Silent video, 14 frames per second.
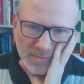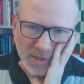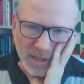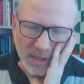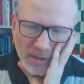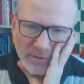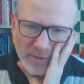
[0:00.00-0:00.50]

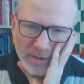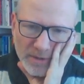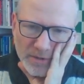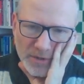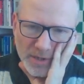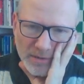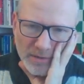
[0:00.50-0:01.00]
counter in the
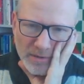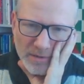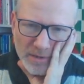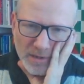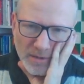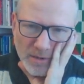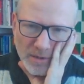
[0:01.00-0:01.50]
center, does
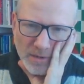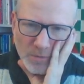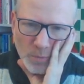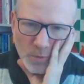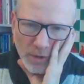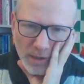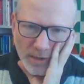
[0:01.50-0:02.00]
it
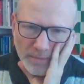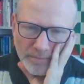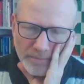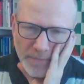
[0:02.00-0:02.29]
work?